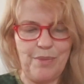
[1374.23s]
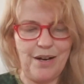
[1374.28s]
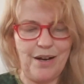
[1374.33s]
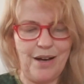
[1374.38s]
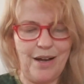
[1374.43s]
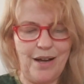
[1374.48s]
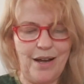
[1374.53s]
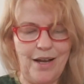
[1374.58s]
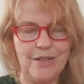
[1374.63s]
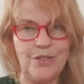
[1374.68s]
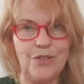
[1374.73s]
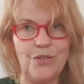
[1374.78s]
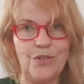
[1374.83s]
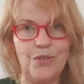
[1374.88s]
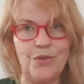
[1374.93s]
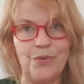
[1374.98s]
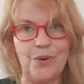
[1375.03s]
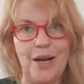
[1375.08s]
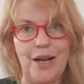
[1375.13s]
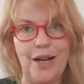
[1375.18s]
I had
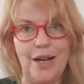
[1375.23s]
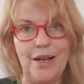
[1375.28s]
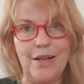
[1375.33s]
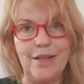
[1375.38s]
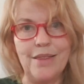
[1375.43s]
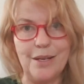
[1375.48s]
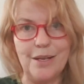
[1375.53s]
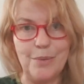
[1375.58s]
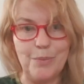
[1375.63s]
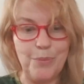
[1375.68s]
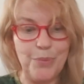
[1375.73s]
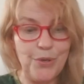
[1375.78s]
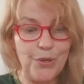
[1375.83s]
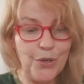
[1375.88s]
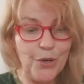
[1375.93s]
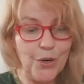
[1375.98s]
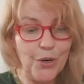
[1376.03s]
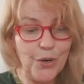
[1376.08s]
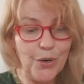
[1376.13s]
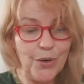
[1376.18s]
strength and
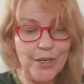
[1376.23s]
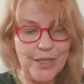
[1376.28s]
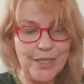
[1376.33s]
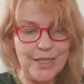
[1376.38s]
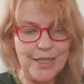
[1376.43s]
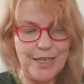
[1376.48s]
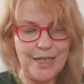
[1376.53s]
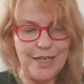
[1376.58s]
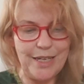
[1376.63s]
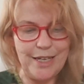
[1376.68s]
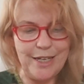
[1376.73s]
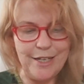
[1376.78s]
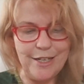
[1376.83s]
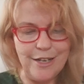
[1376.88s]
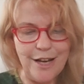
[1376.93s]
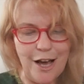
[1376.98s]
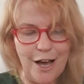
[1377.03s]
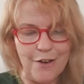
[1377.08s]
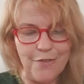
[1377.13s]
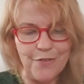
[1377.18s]
purity
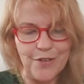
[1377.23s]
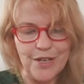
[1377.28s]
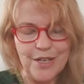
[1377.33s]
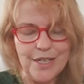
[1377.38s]
enough